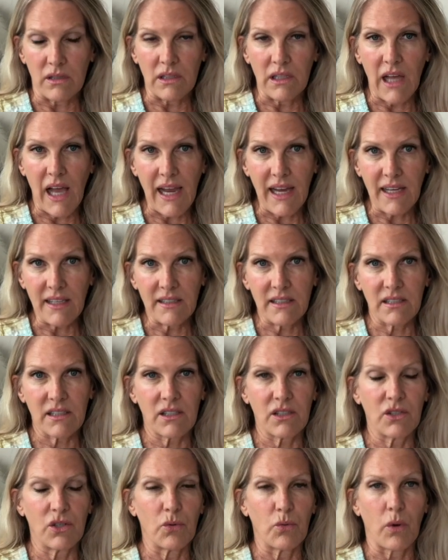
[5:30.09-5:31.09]
liked,
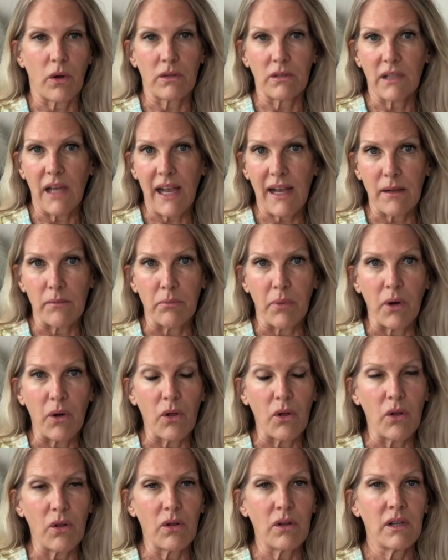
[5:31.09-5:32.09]
you weren't
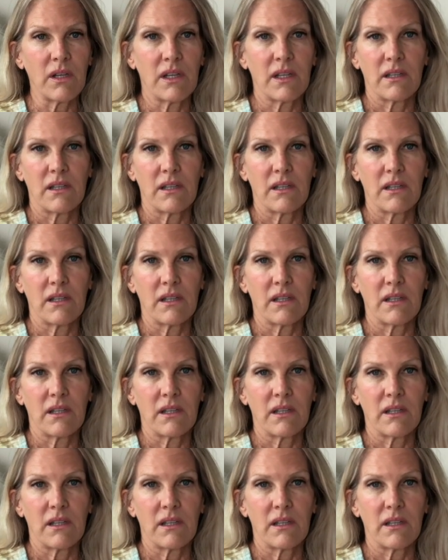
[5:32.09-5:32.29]
likable,